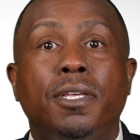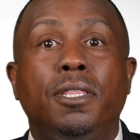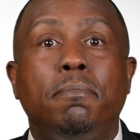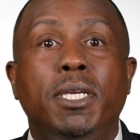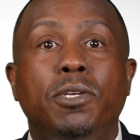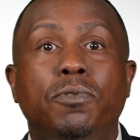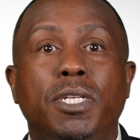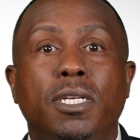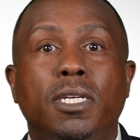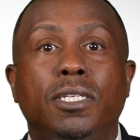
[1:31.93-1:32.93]
the B U
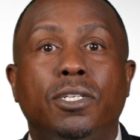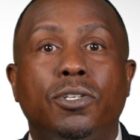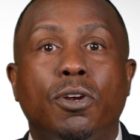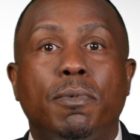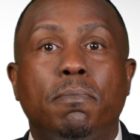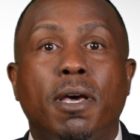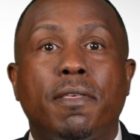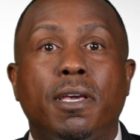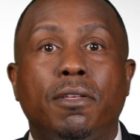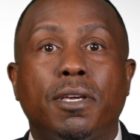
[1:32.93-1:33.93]
D is determined by the
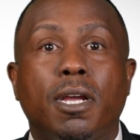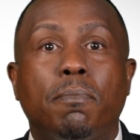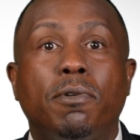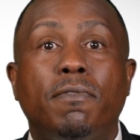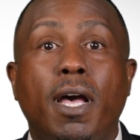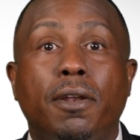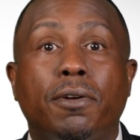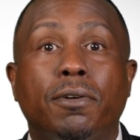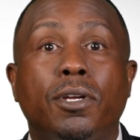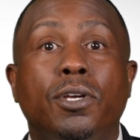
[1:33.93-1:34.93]
healthcare
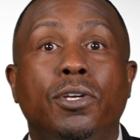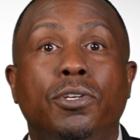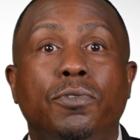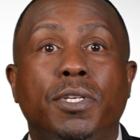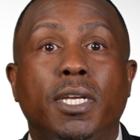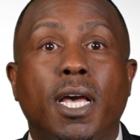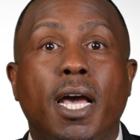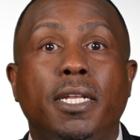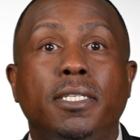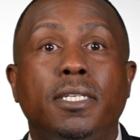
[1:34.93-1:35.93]
provider using
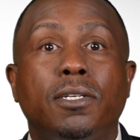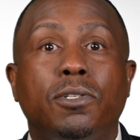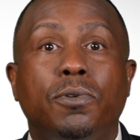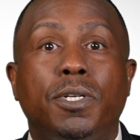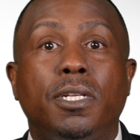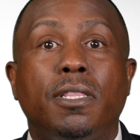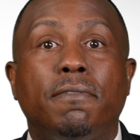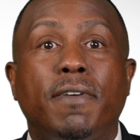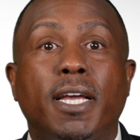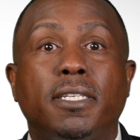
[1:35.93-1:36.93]
guidance included in the
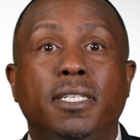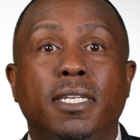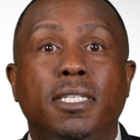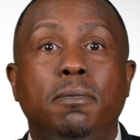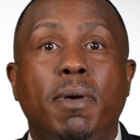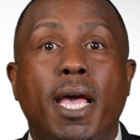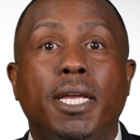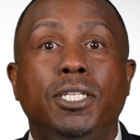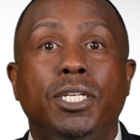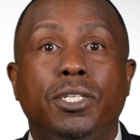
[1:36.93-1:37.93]
vaccine's
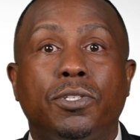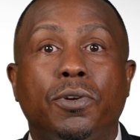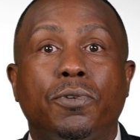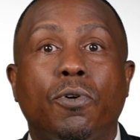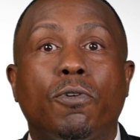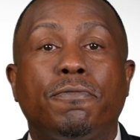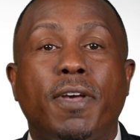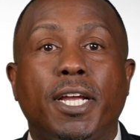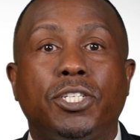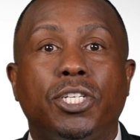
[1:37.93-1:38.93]
package insert or
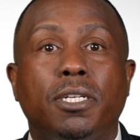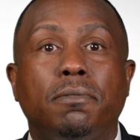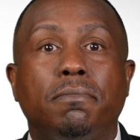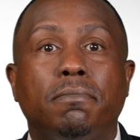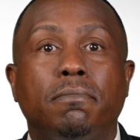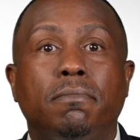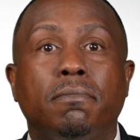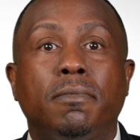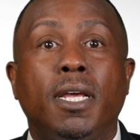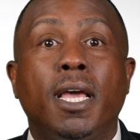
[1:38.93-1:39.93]
fact sheet.
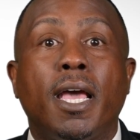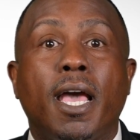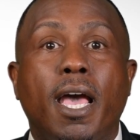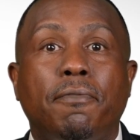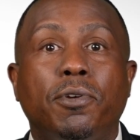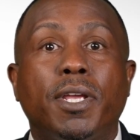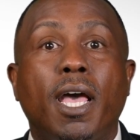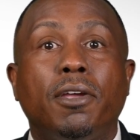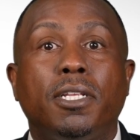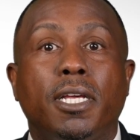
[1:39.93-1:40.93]
After
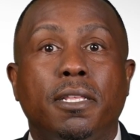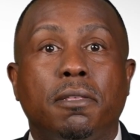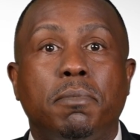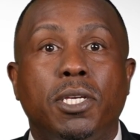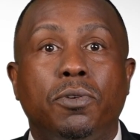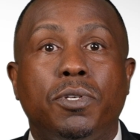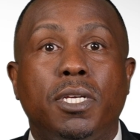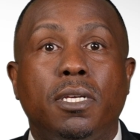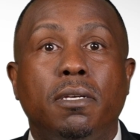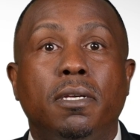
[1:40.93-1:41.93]
calculating the B U
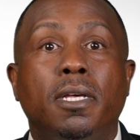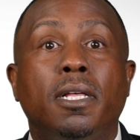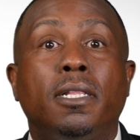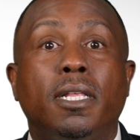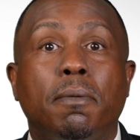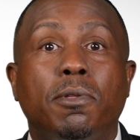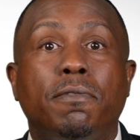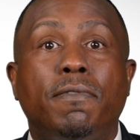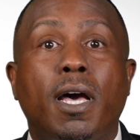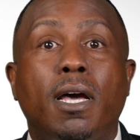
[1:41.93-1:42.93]
D, label the
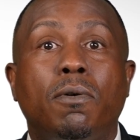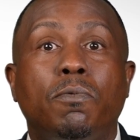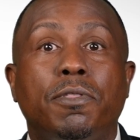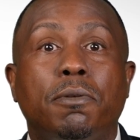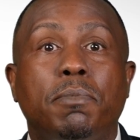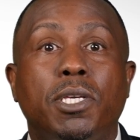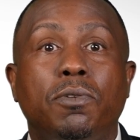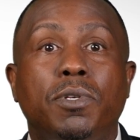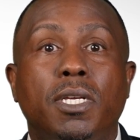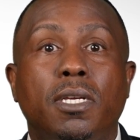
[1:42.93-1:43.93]
vial with the B
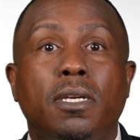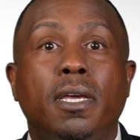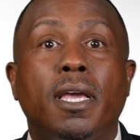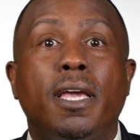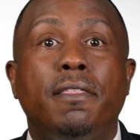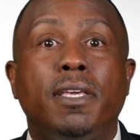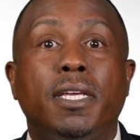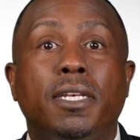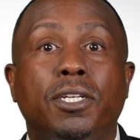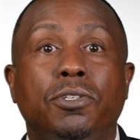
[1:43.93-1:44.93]
U D and the
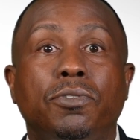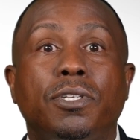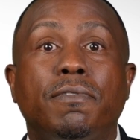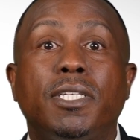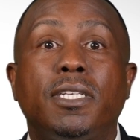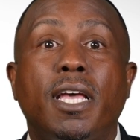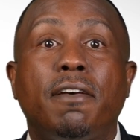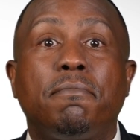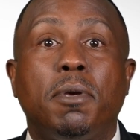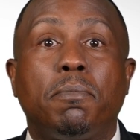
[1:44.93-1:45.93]
initials of the
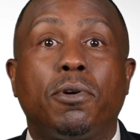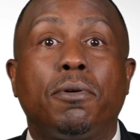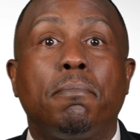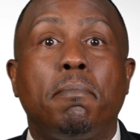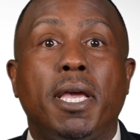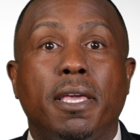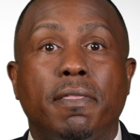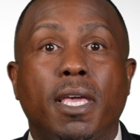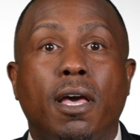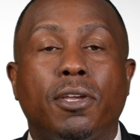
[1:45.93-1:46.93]
staff member making
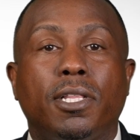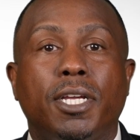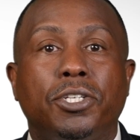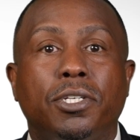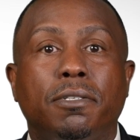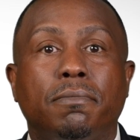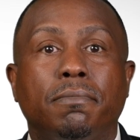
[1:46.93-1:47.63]
the calculation.